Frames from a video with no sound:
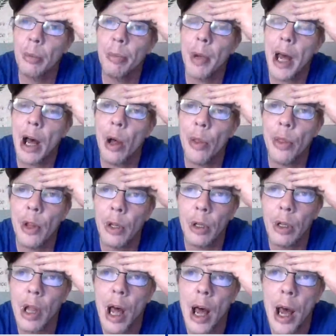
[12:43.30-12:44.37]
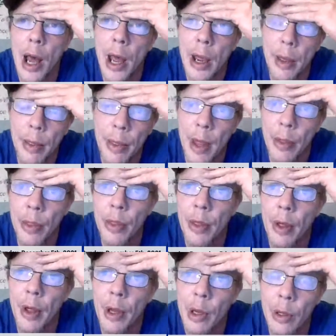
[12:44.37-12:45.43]
about the lie
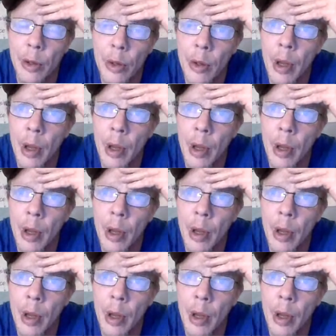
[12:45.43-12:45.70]
that